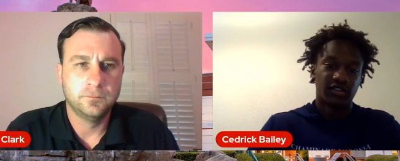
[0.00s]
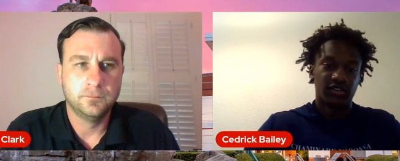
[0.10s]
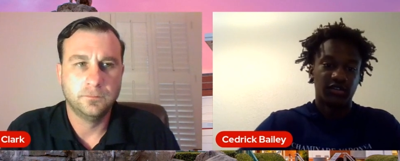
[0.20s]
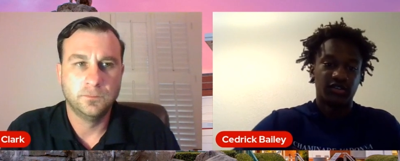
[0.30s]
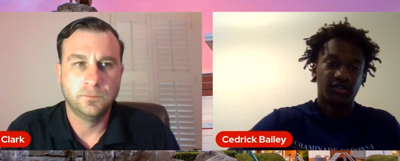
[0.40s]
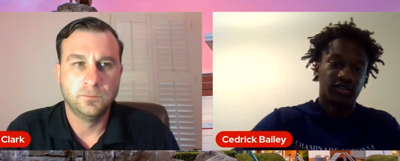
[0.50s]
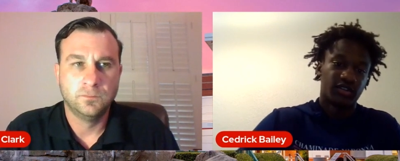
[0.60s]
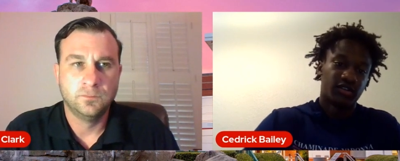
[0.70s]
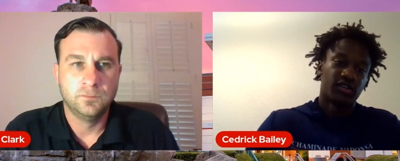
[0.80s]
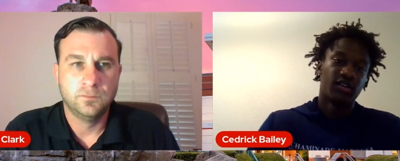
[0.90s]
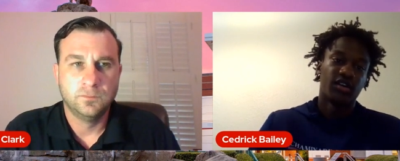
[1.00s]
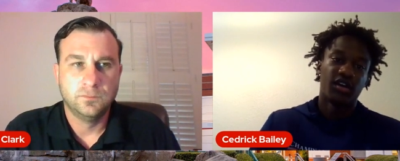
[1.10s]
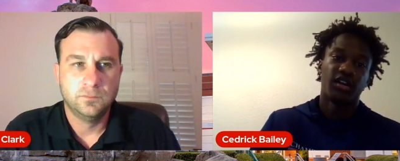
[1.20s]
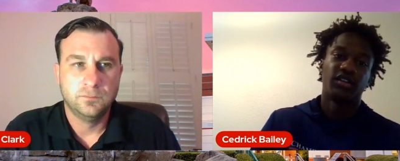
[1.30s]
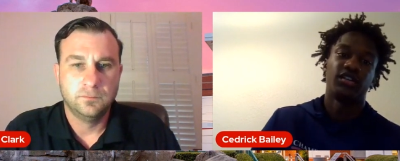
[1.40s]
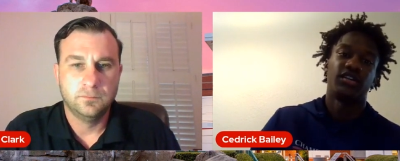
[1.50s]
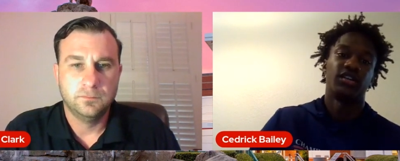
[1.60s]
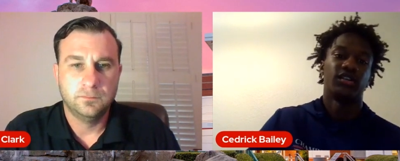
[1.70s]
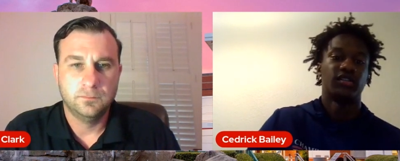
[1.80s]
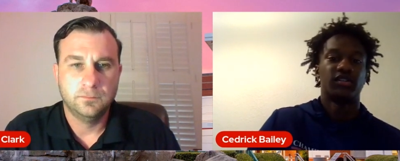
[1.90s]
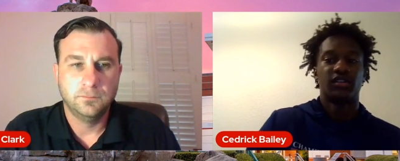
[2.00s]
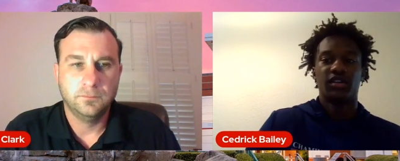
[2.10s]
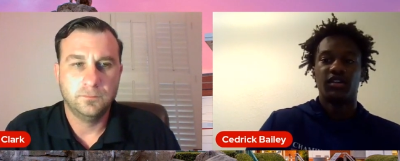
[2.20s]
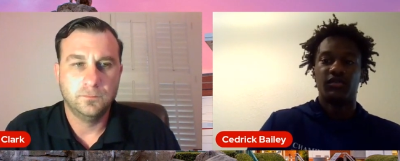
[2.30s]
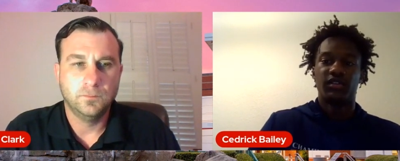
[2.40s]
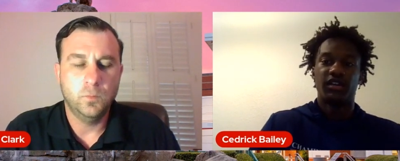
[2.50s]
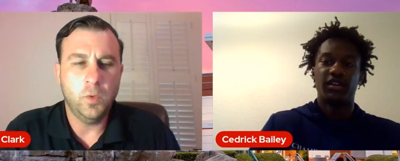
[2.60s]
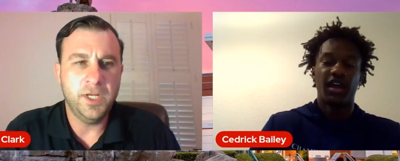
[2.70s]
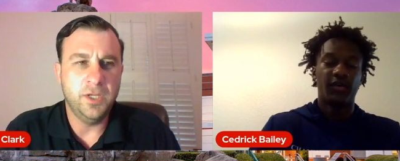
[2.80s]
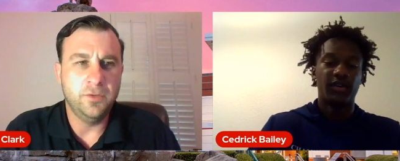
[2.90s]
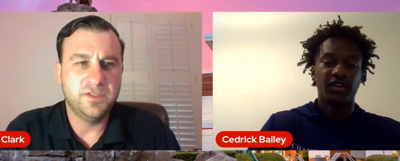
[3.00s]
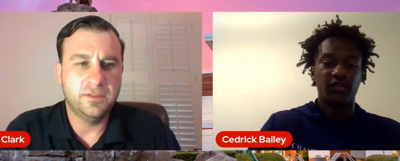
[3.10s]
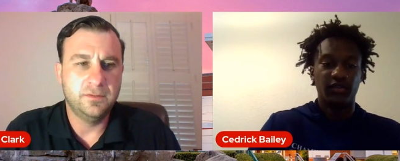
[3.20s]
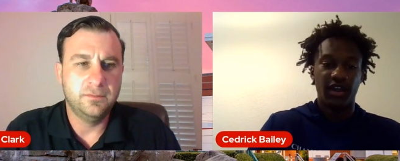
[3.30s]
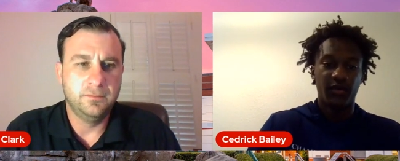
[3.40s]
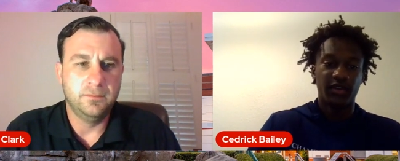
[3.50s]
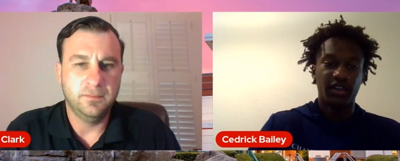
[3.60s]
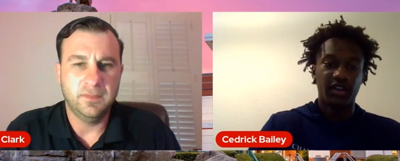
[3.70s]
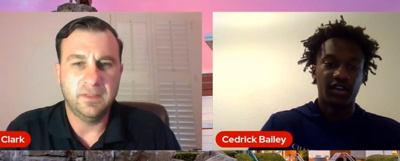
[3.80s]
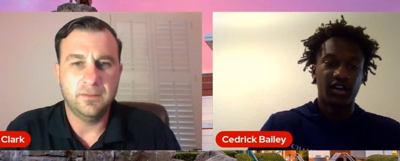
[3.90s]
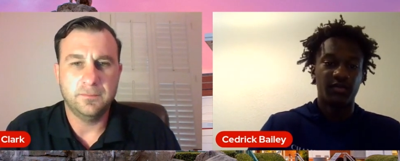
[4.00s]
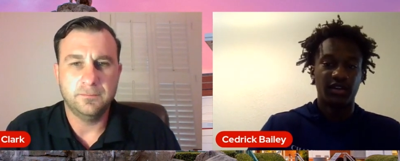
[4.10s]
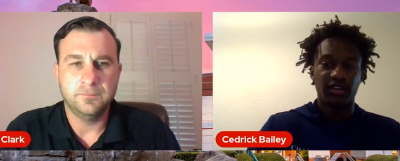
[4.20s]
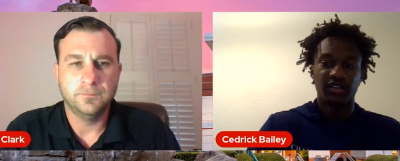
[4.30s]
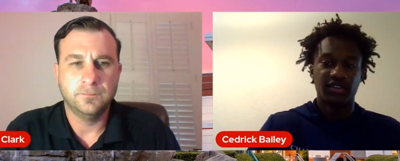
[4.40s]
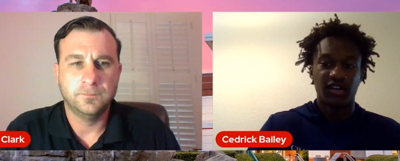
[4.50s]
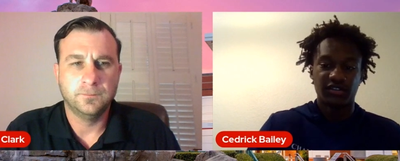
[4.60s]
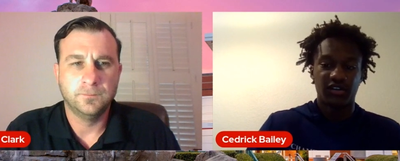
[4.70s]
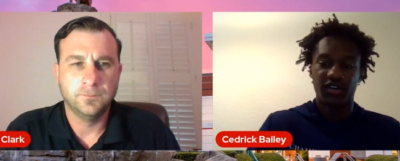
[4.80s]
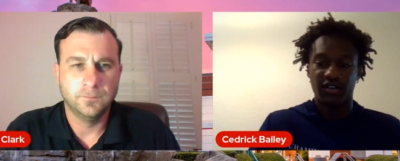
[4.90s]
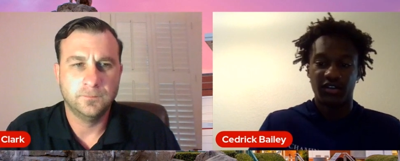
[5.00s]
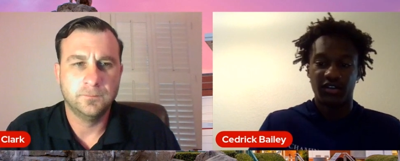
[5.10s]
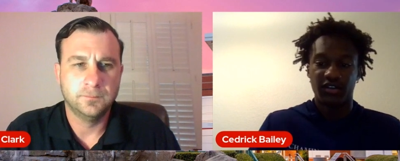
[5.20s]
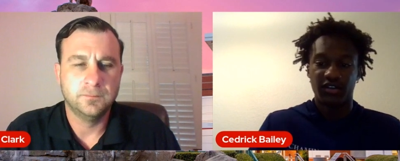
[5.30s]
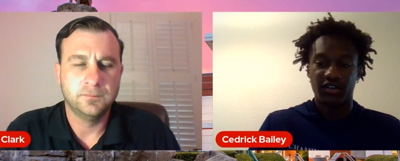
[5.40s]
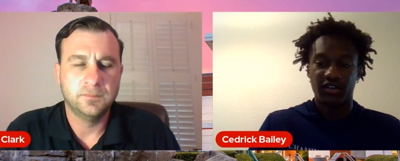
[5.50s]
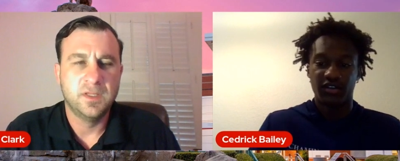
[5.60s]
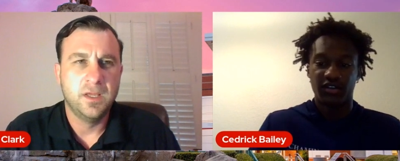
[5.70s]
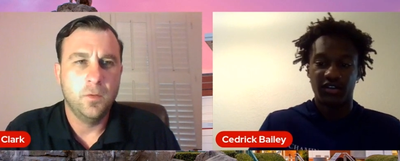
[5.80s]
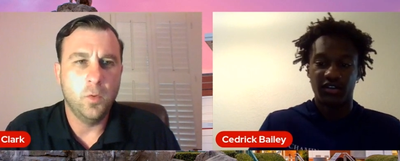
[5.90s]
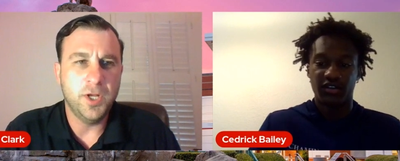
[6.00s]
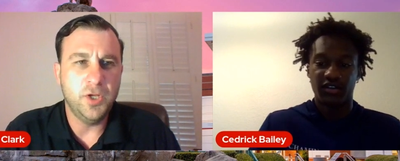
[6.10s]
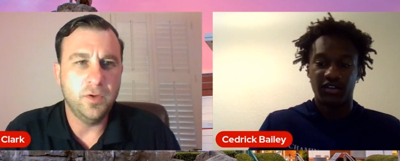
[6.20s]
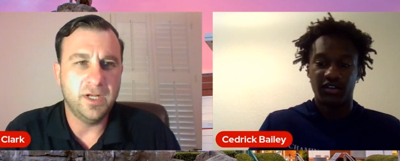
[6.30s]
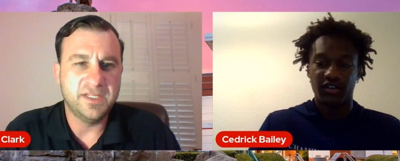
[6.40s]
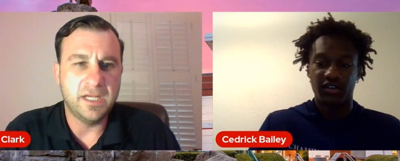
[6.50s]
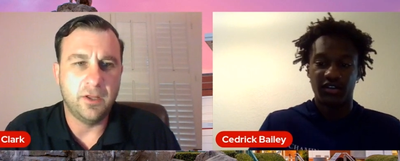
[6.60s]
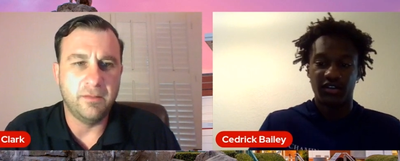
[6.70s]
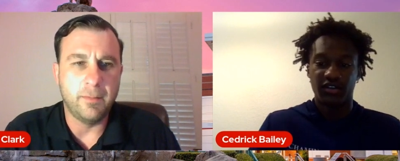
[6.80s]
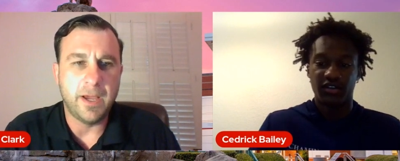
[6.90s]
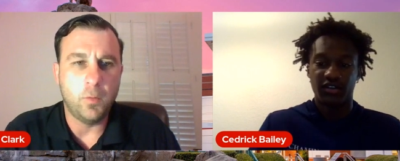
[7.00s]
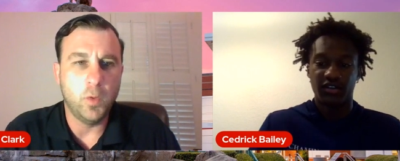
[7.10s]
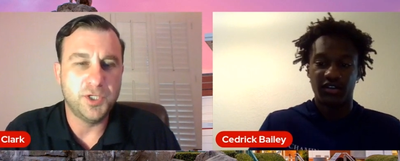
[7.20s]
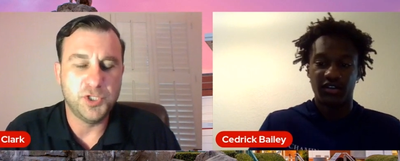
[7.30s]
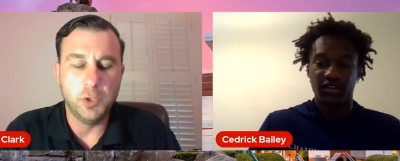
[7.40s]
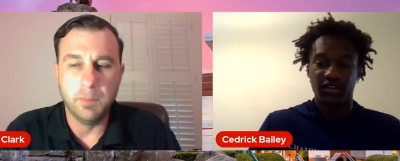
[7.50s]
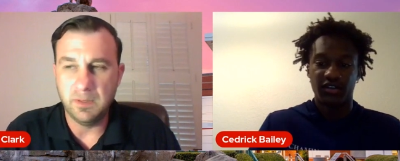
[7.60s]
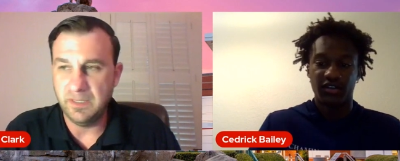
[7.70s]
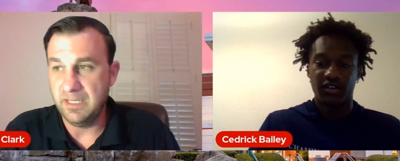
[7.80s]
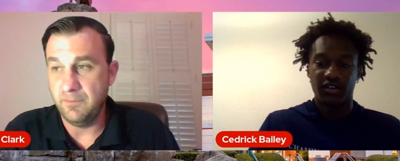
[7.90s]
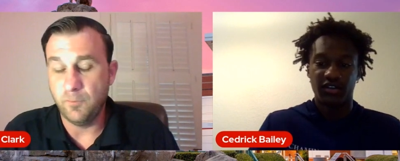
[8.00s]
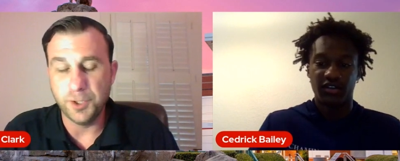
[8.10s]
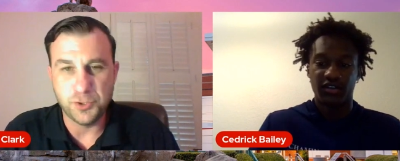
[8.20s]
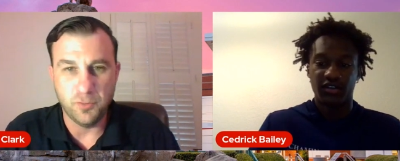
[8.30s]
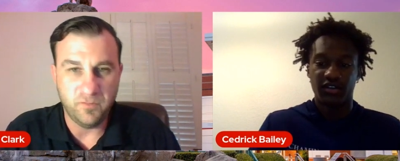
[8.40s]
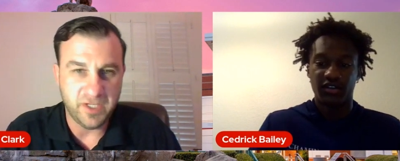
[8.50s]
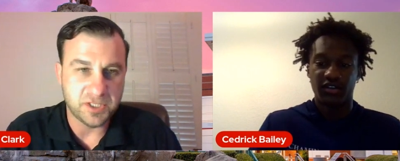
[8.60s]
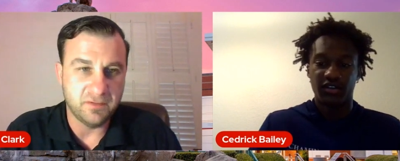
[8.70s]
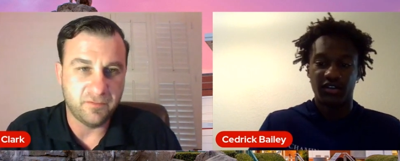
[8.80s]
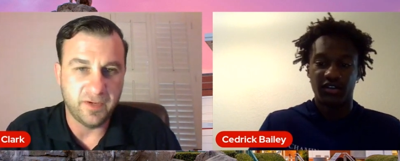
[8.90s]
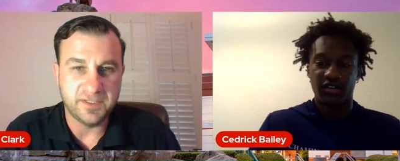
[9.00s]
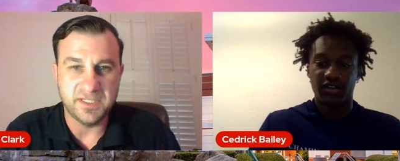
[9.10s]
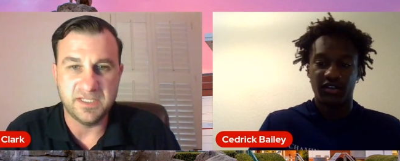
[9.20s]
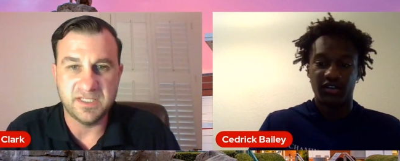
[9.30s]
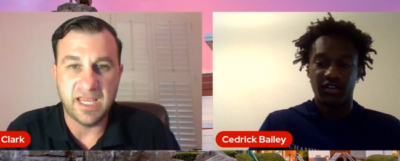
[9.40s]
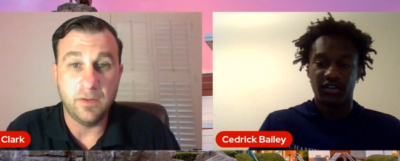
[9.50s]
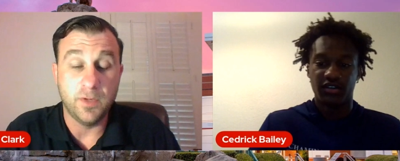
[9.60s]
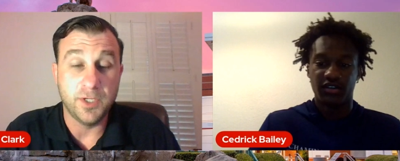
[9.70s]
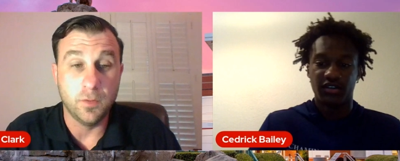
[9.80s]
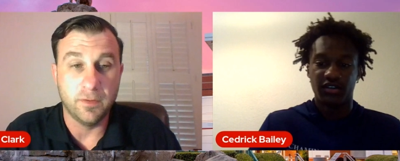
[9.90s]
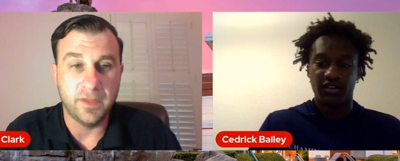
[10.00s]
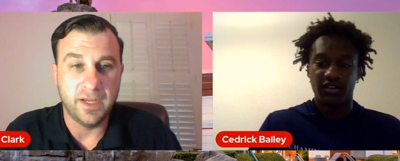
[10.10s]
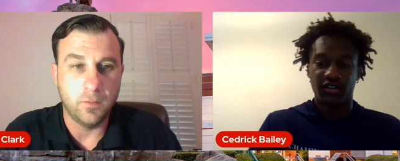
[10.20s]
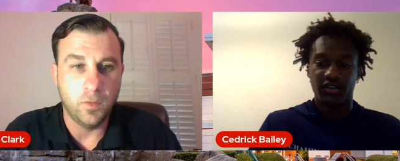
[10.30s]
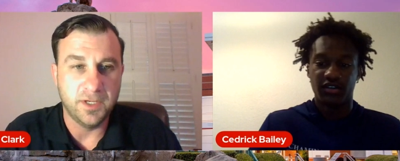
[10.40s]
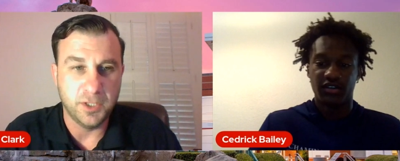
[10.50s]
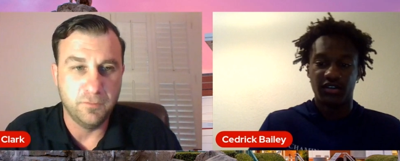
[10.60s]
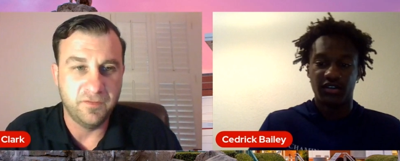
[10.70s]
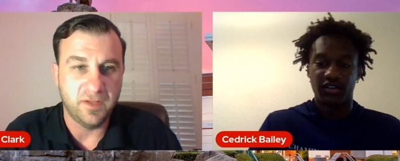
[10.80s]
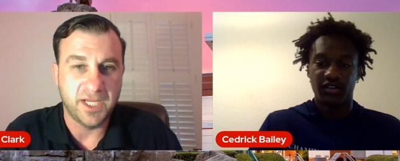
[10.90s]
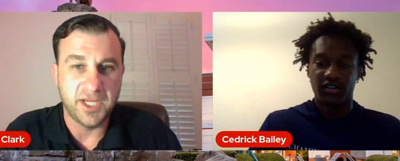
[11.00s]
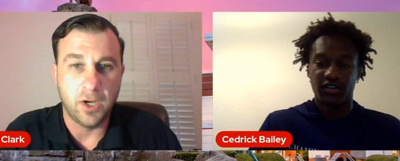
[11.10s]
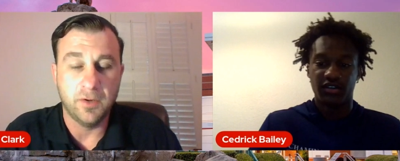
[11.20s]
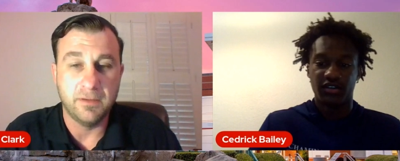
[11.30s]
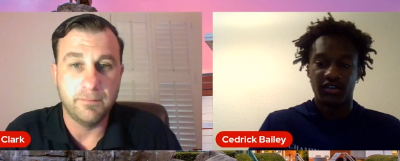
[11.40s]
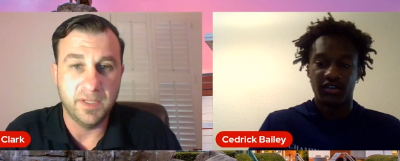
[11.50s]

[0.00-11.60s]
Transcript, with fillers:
Speaker 1: to throw to. So I need to get when that week weekend come, I need to talk to all of.
Speaker 2: What are you going to tell them about what you believe? What's your vision for NC State when you are there? What you feel like y'all can